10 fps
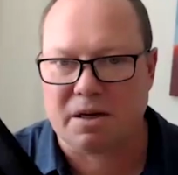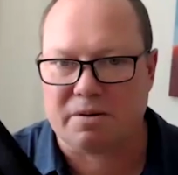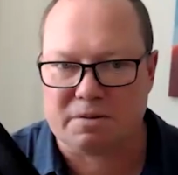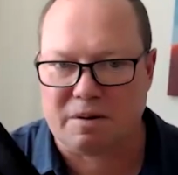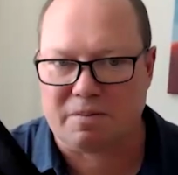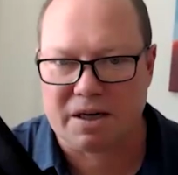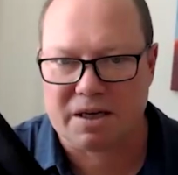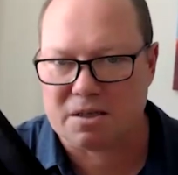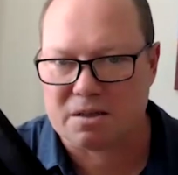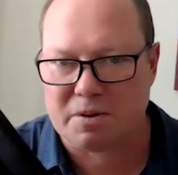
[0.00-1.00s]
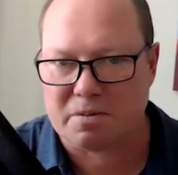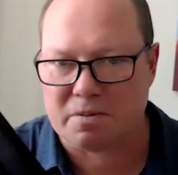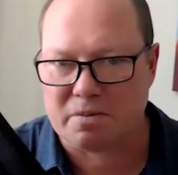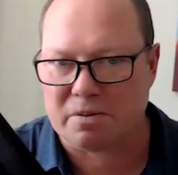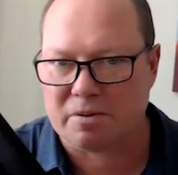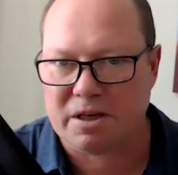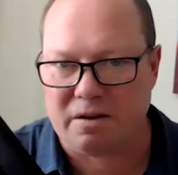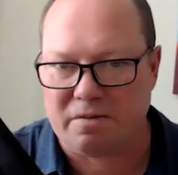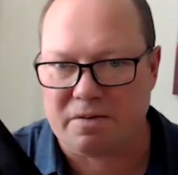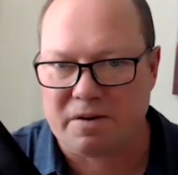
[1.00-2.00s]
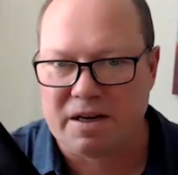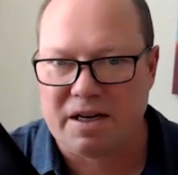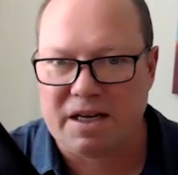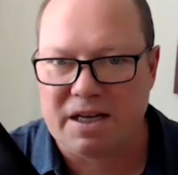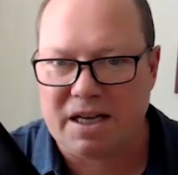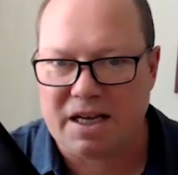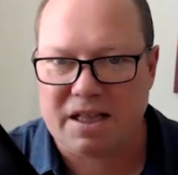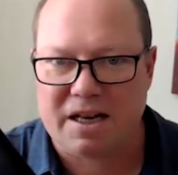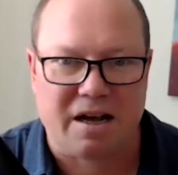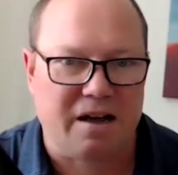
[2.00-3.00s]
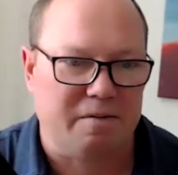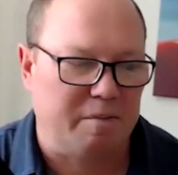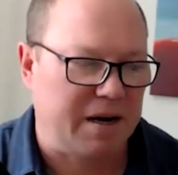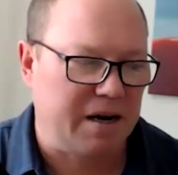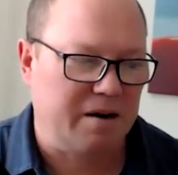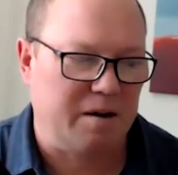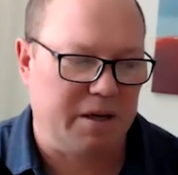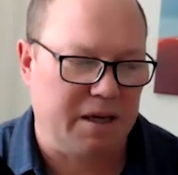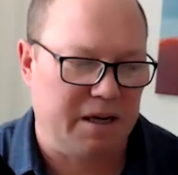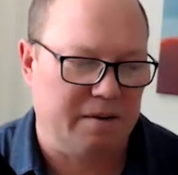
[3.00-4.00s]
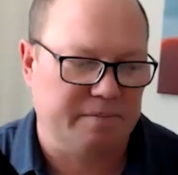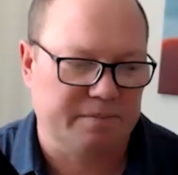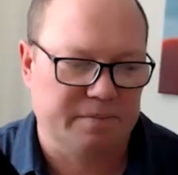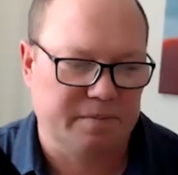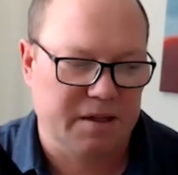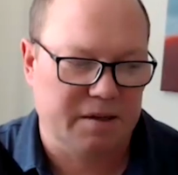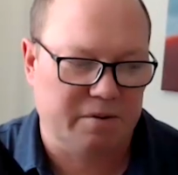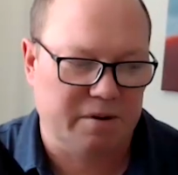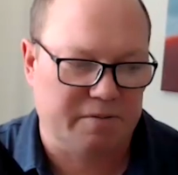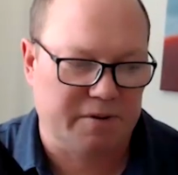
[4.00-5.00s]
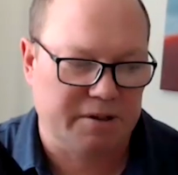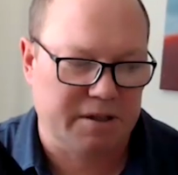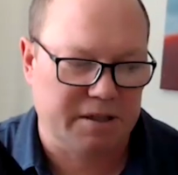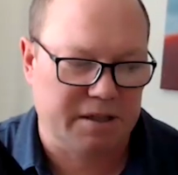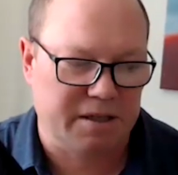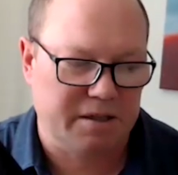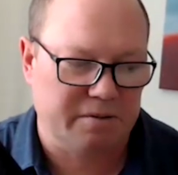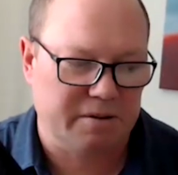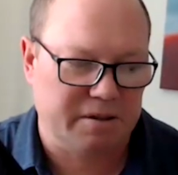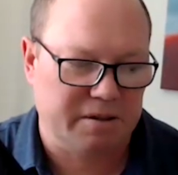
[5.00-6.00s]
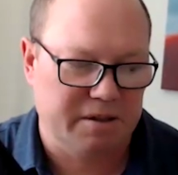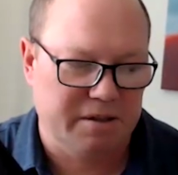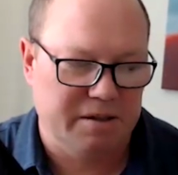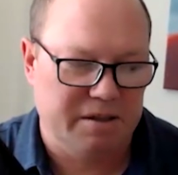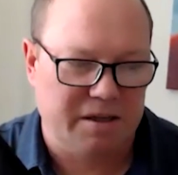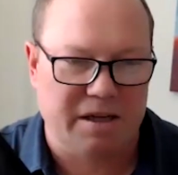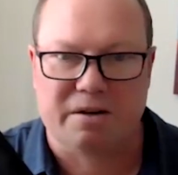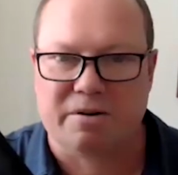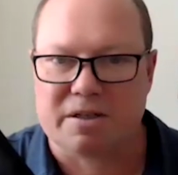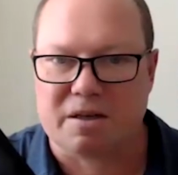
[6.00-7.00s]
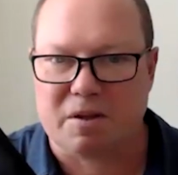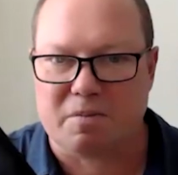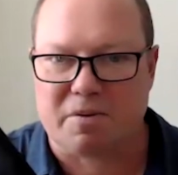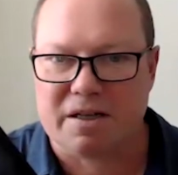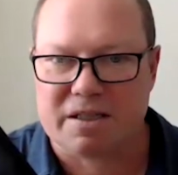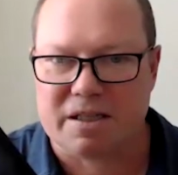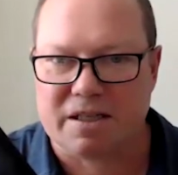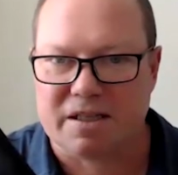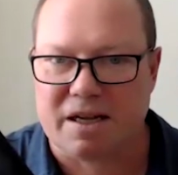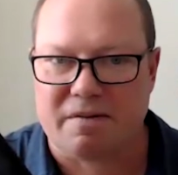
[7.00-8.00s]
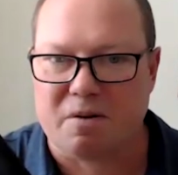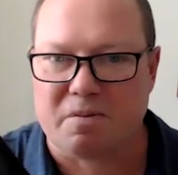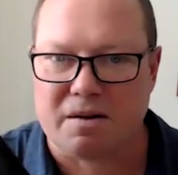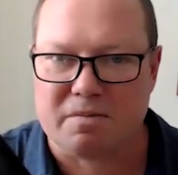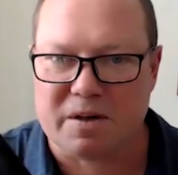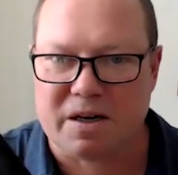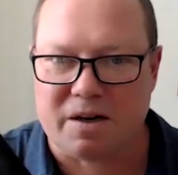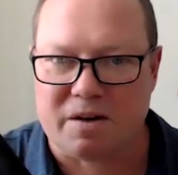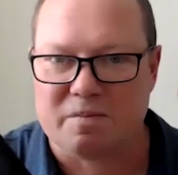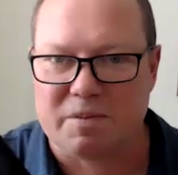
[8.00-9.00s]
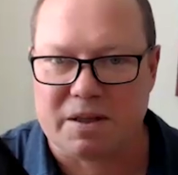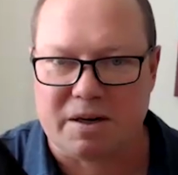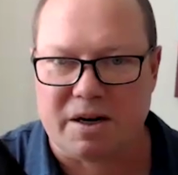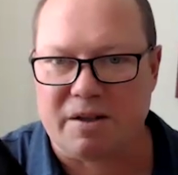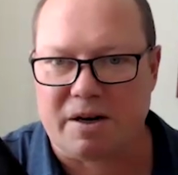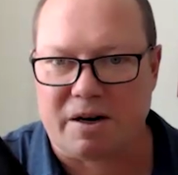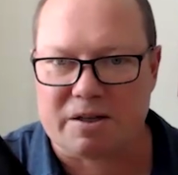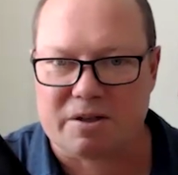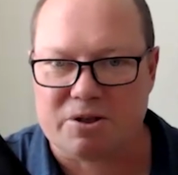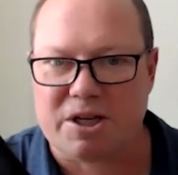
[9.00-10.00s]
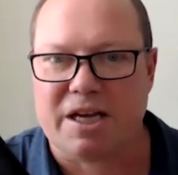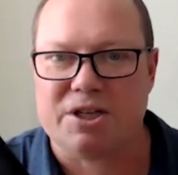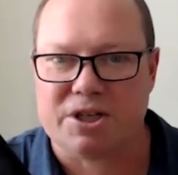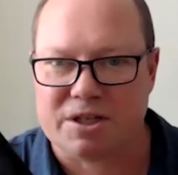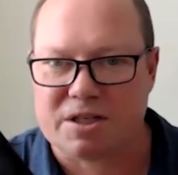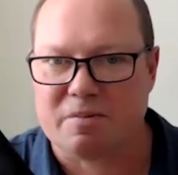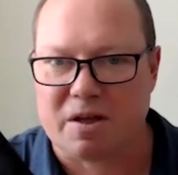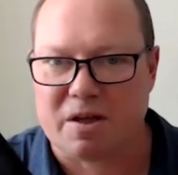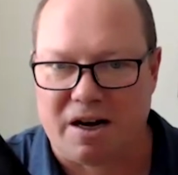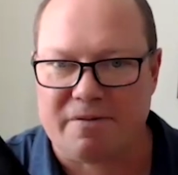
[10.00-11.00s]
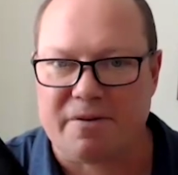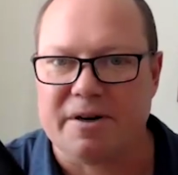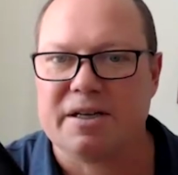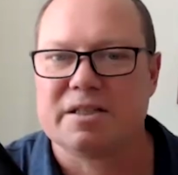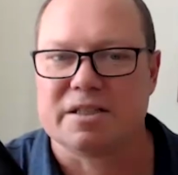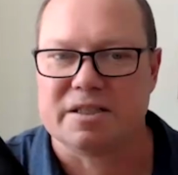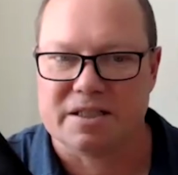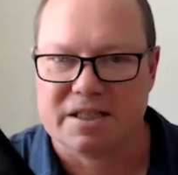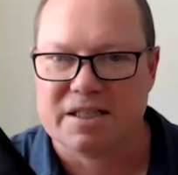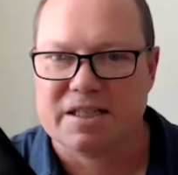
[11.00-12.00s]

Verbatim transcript: increase my prices. People will leave." And then I'll have a buyer come in, and one of the first things they do is increase some of the pricing, and they have no problem at all. But they're also changing some of the offerings. And